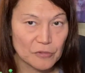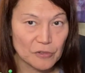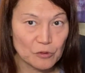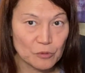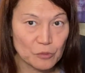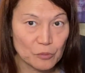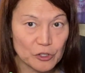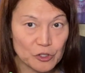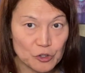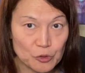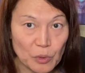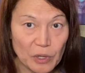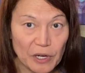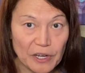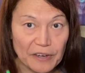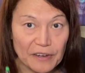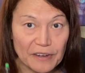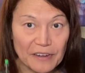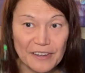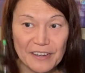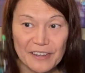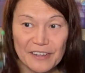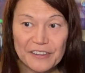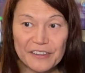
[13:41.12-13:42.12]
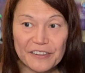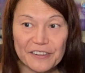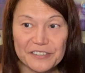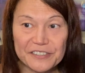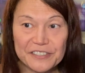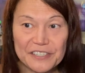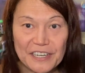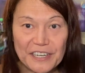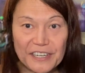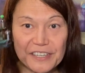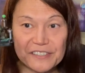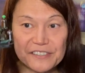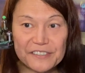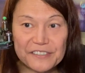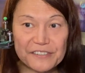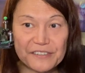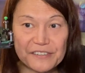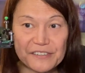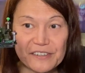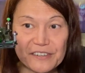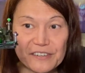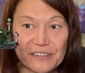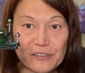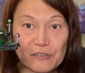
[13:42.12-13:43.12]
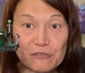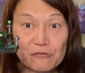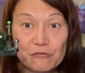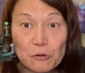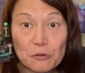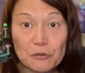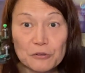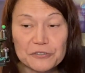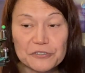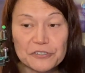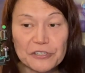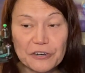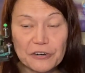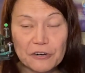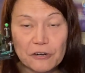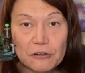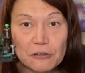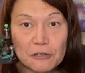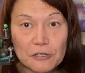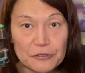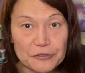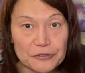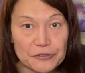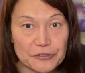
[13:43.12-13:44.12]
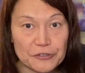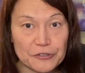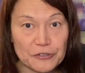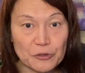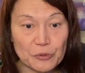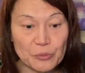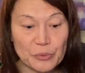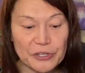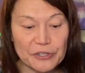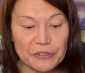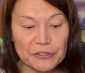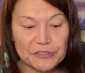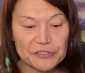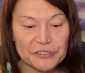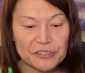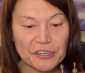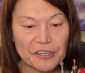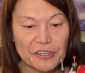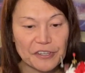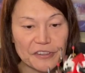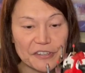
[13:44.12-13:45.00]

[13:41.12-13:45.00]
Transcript: which one? This has rollers that are closer to the wheels,